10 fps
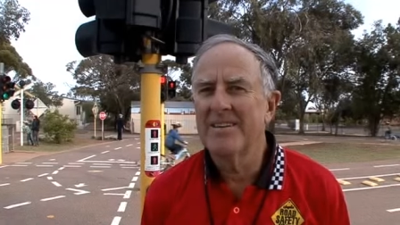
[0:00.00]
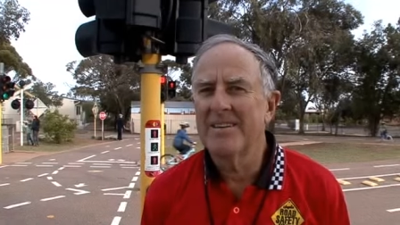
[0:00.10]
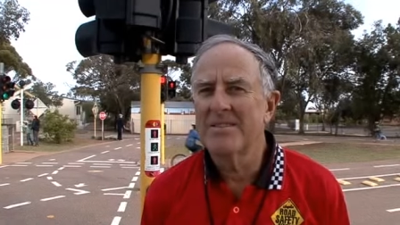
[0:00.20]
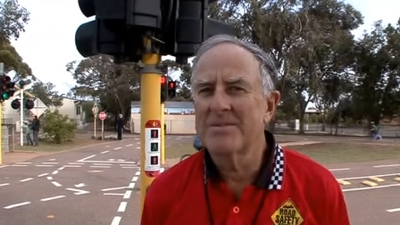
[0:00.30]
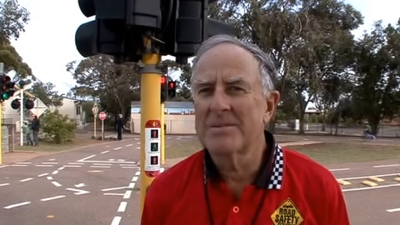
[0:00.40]
I,
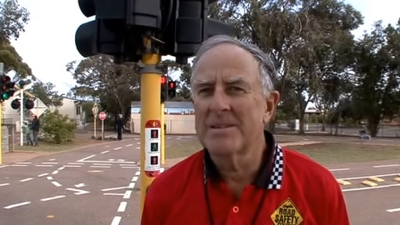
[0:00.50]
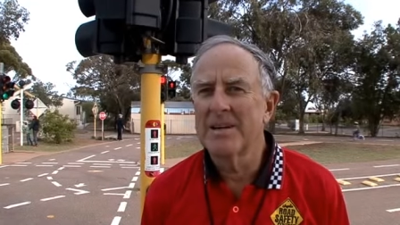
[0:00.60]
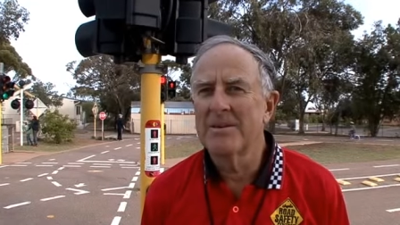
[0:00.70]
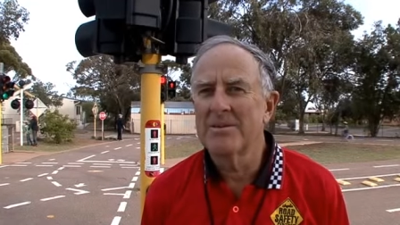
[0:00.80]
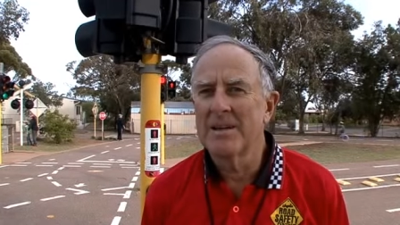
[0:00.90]
was
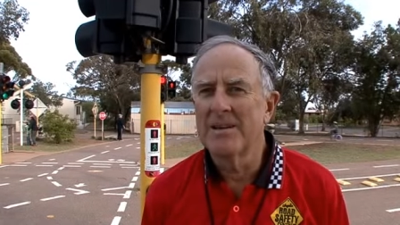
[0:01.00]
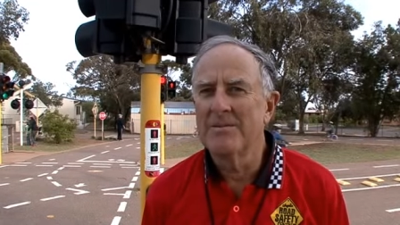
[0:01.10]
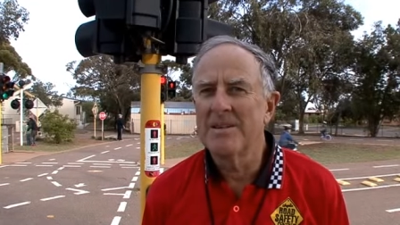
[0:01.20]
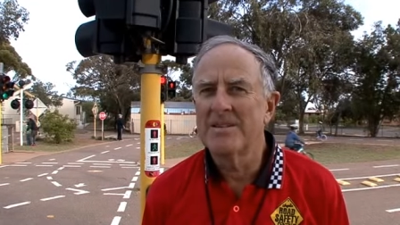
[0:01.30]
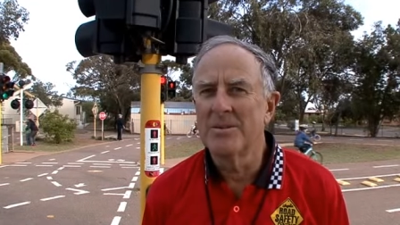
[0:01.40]
uh, an
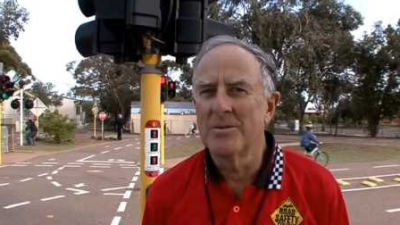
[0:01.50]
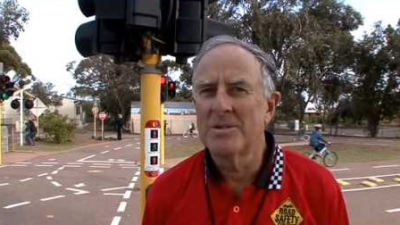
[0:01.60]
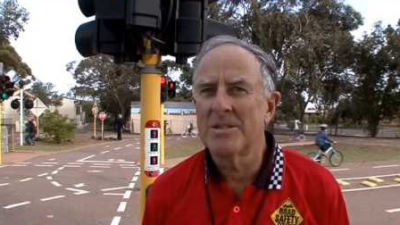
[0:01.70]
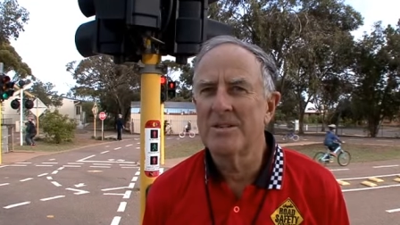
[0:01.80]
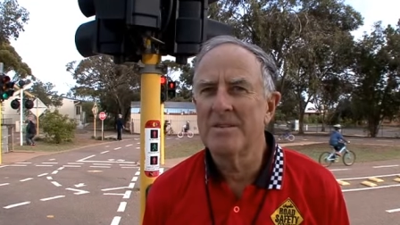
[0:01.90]
original
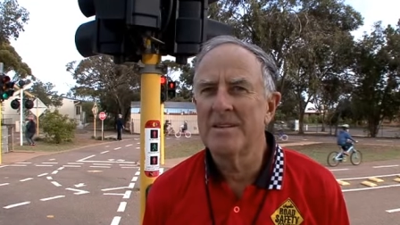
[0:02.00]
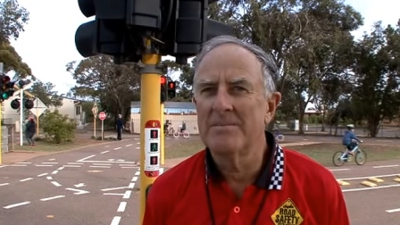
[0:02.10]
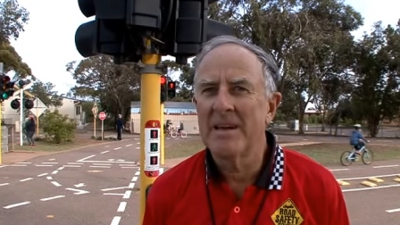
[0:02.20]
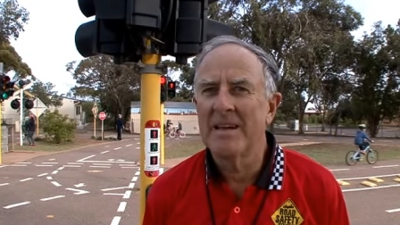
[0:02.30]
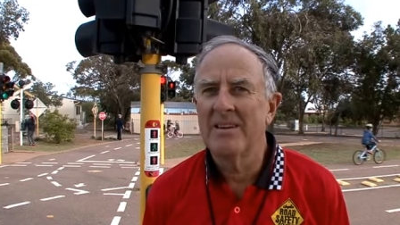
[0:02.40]
student
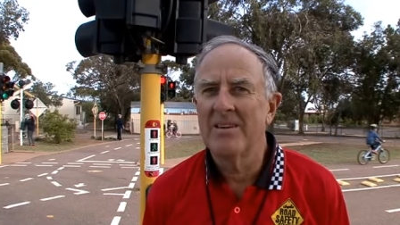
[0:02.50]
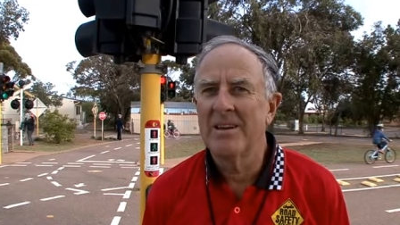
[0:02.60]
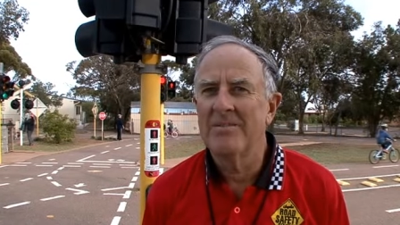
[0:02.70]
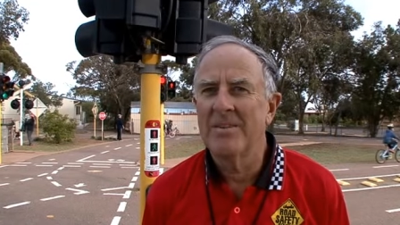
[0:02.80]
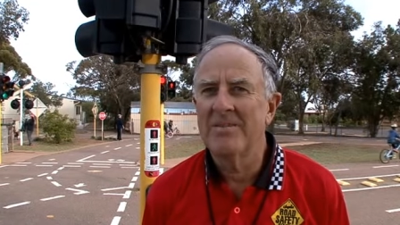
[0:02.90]
back in
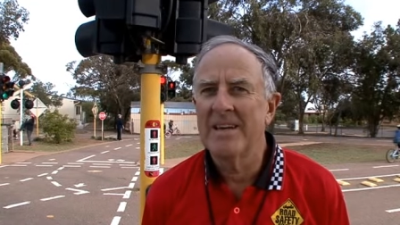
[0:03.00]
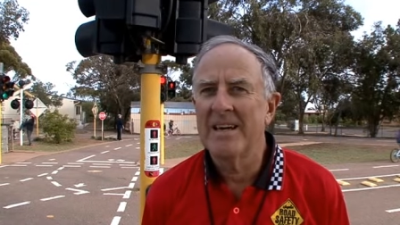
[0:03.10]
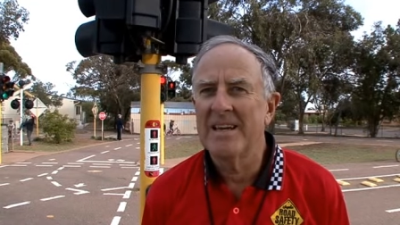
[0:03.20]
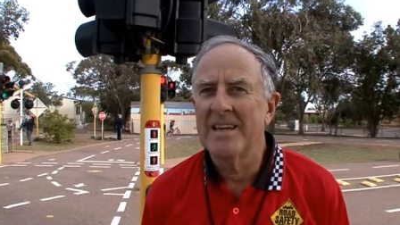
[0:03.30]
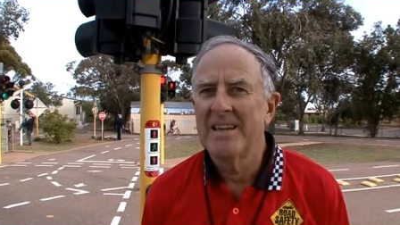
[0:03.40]

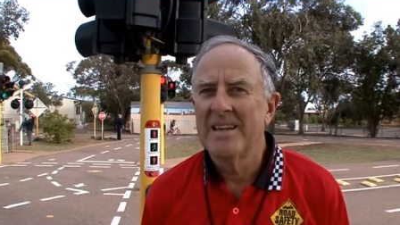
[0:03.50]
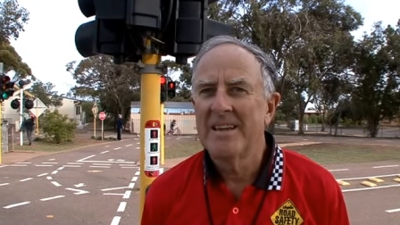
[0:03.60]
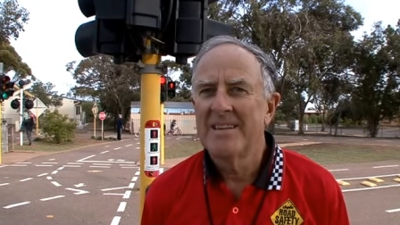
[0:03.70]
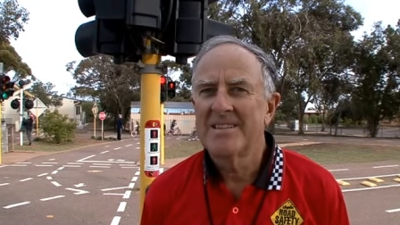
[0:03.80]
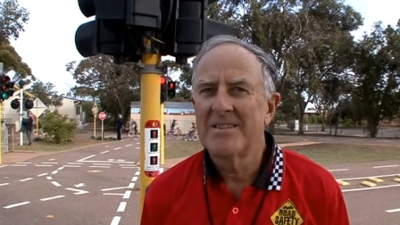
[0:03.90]
1958,
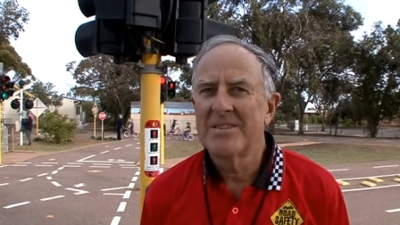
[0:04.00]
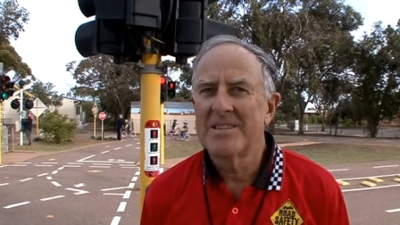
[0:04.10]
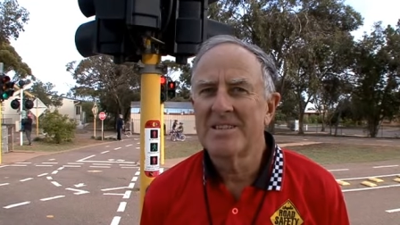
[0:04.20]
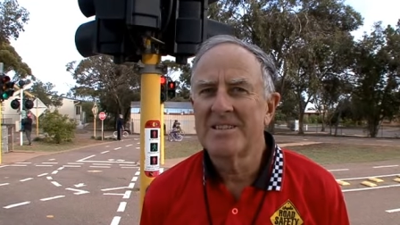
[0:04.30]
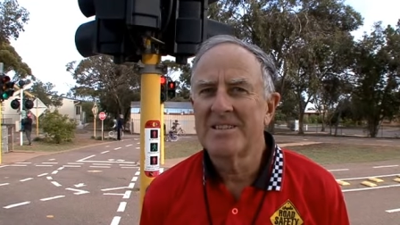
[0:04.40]
7th
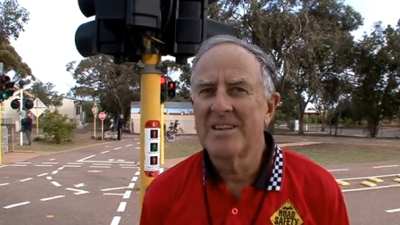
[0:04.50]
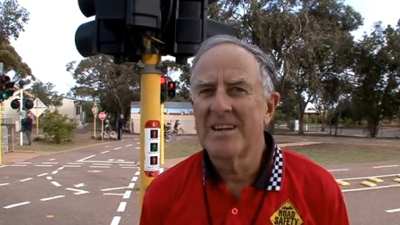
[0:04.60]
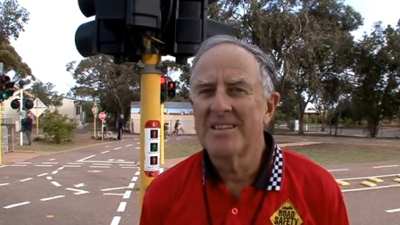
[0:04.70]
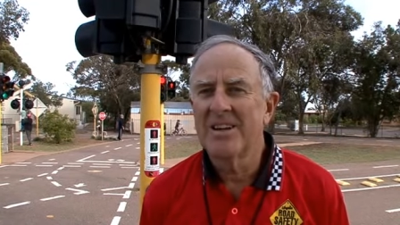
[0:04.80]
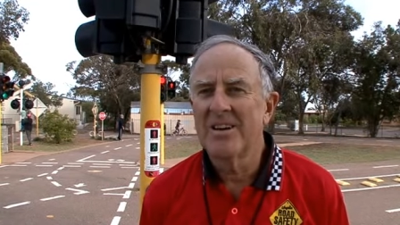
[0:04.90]
of Ju
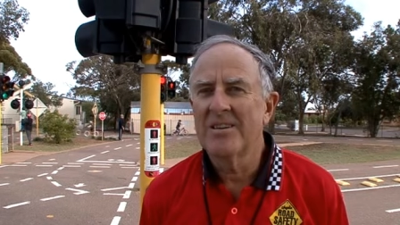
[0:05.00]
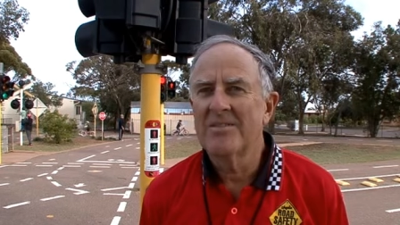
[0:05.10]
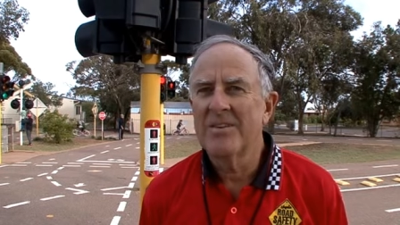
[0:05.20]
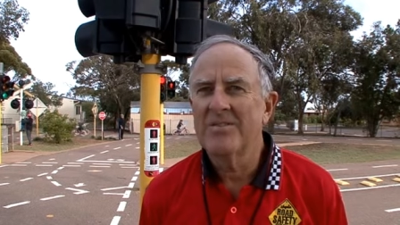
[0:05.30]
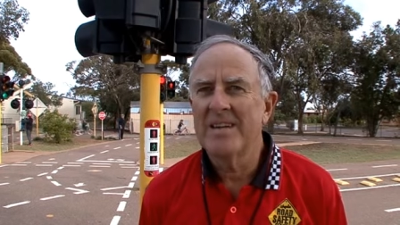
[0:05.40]
uh, July
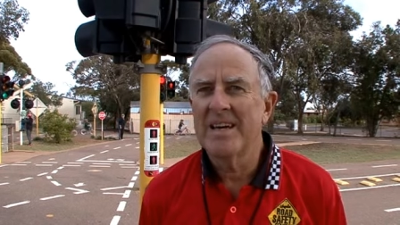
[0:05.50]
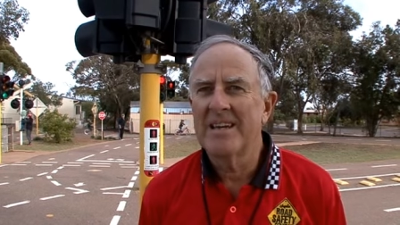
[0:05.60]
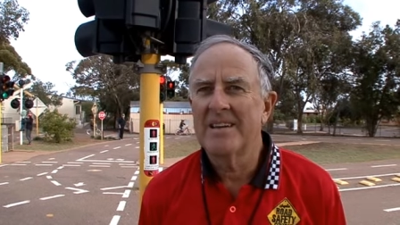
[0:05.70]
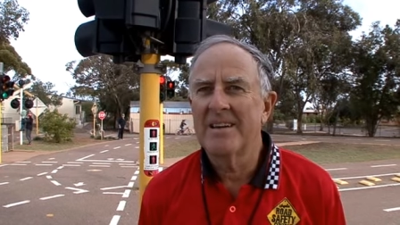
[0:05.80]
58.